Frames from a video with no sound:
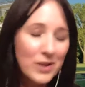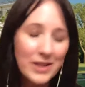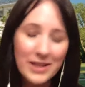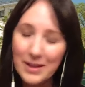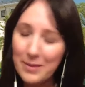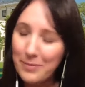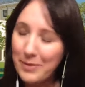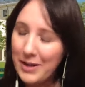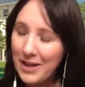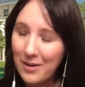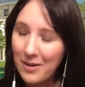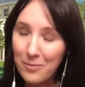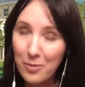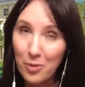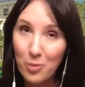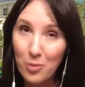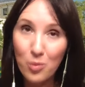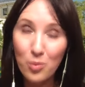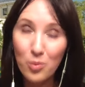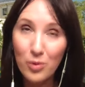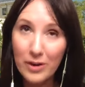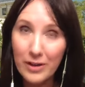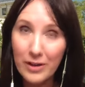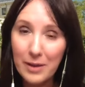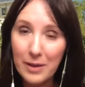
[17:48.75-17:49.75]
it's really
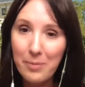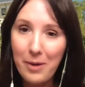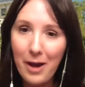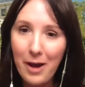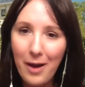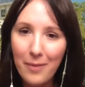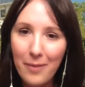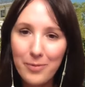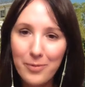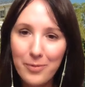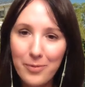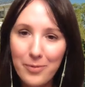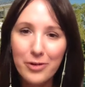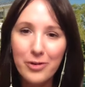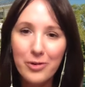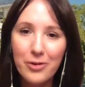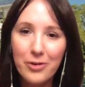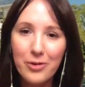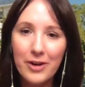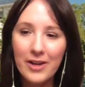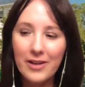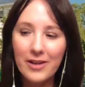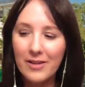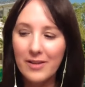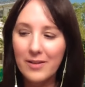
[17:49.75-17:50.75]
become a really
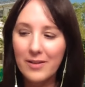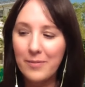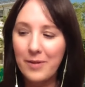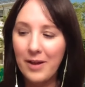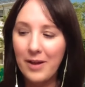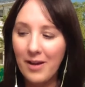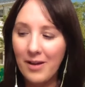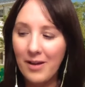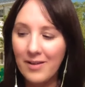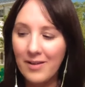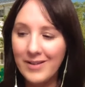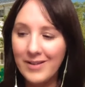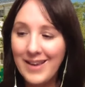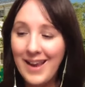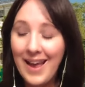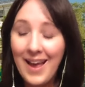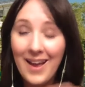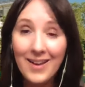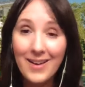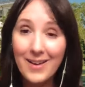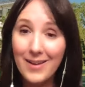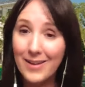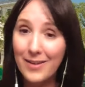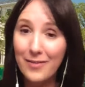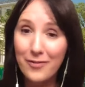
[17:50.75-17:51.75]
popular curriculum
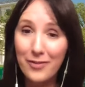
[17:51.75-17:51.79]
um,